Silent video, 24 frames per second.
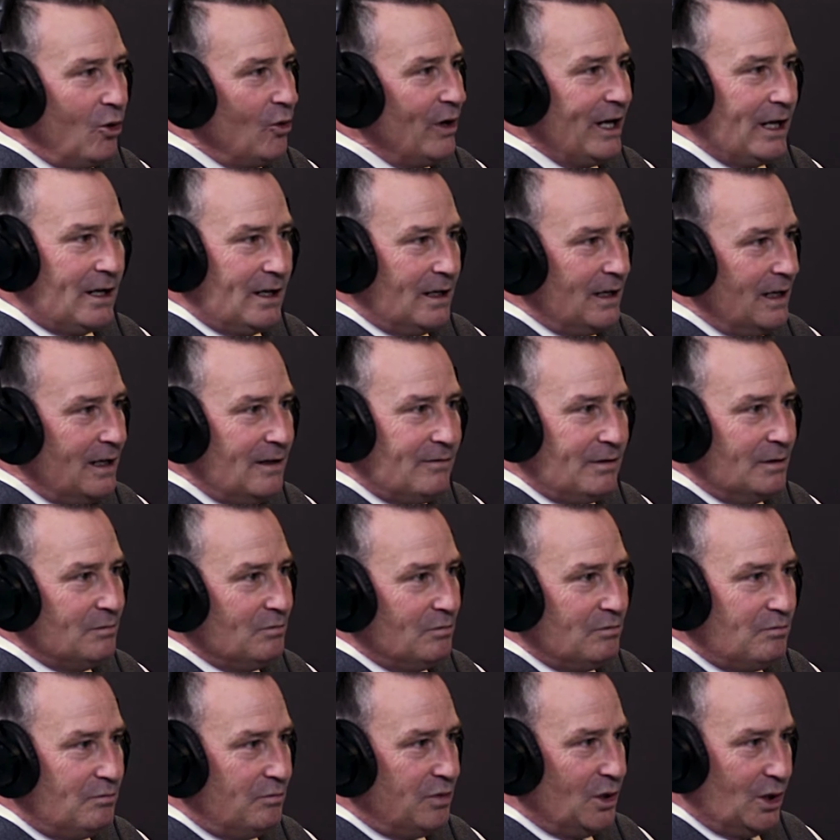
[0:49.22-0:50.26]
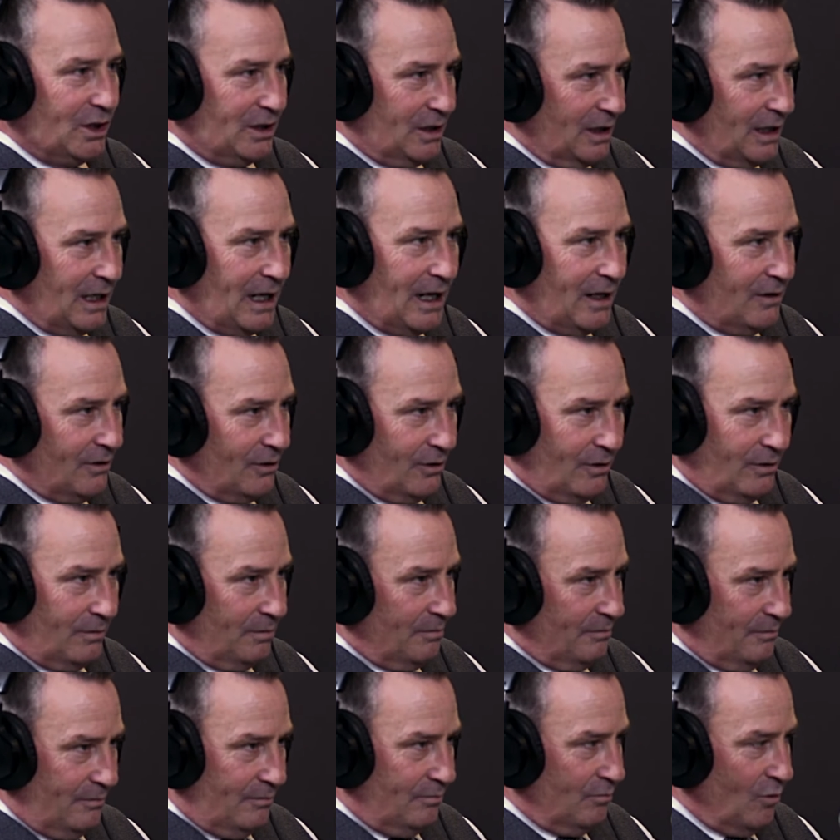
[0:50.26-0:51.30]
we could even put together
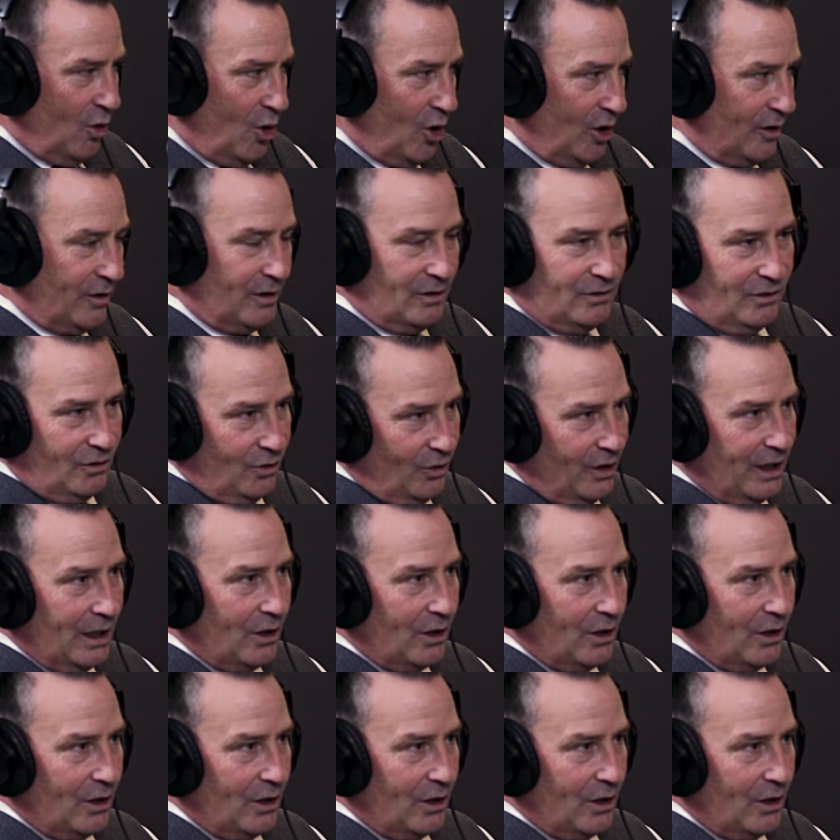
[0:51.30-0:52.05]
more than 3